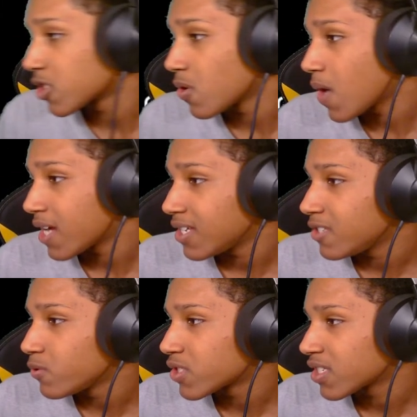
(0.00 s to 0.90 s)
I need
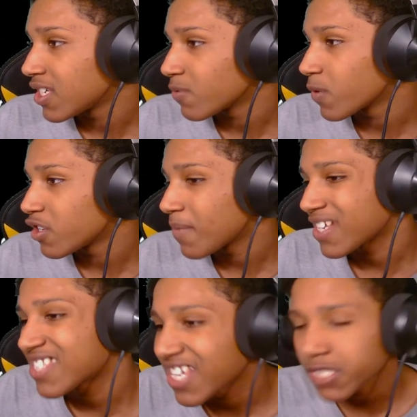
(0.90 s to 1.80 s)
you to get rid of my
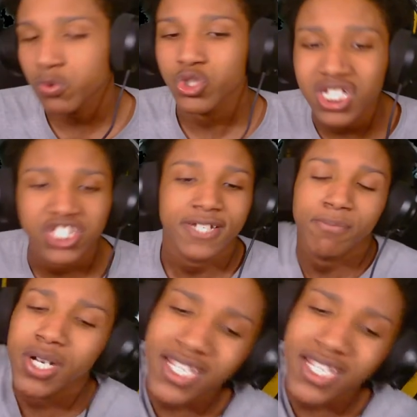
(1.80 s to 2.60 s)
sexual tension, buddy.